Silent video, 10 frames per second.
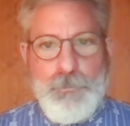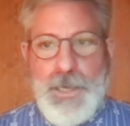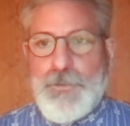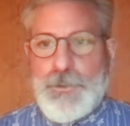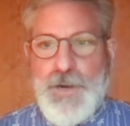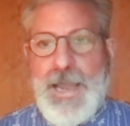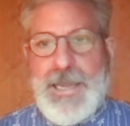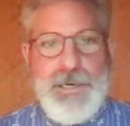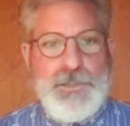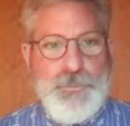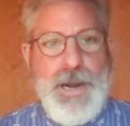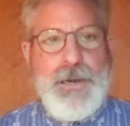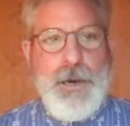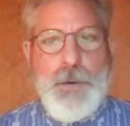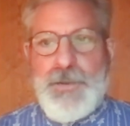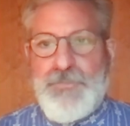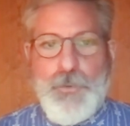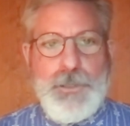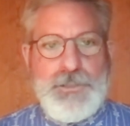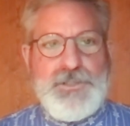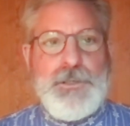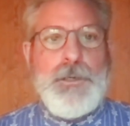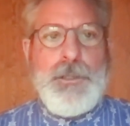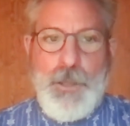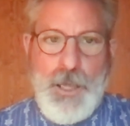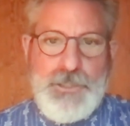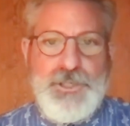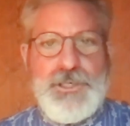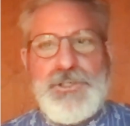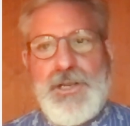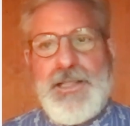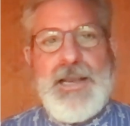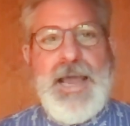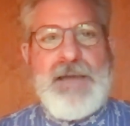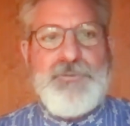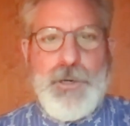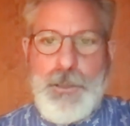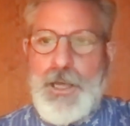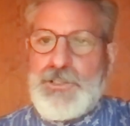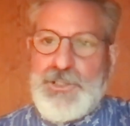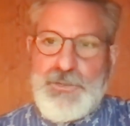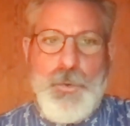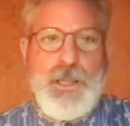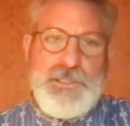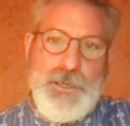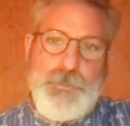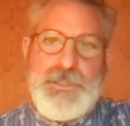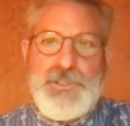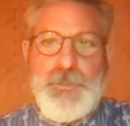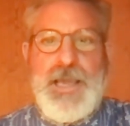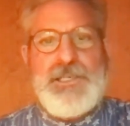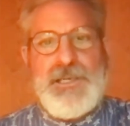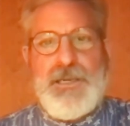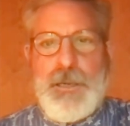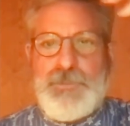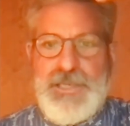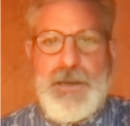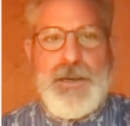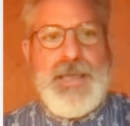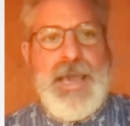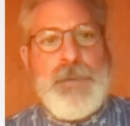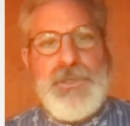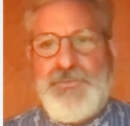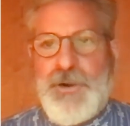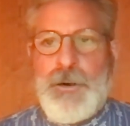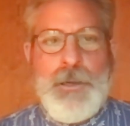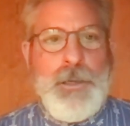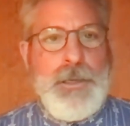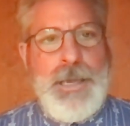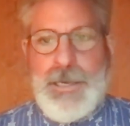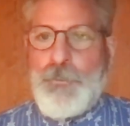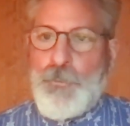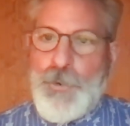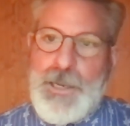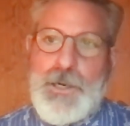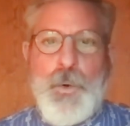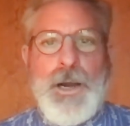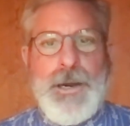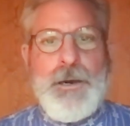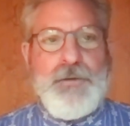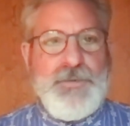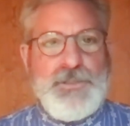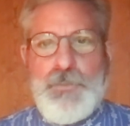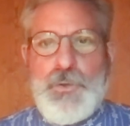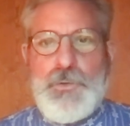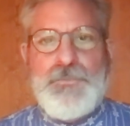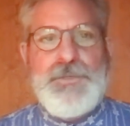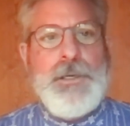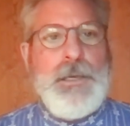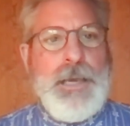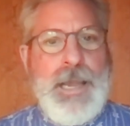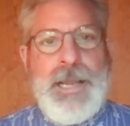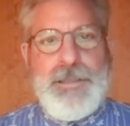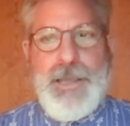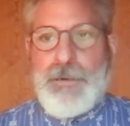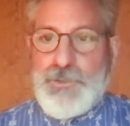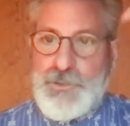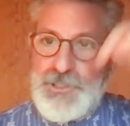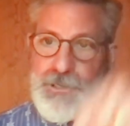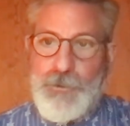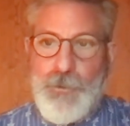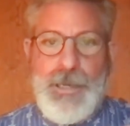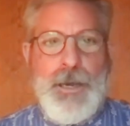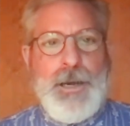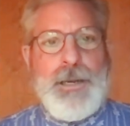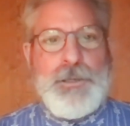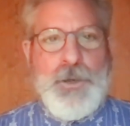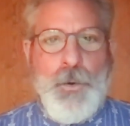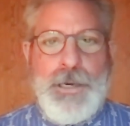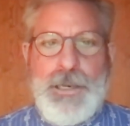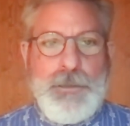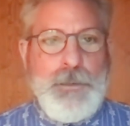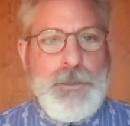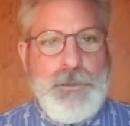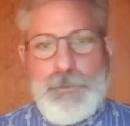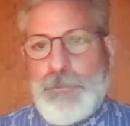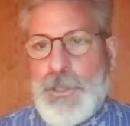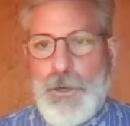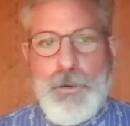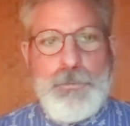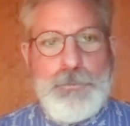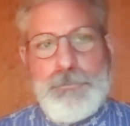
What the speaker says: either tracking its radar before it launches, and then after it launches, while it's up in space and comes down in the atmosphere, it can reacquire if it's moved, and then zero in on it, going at, you know,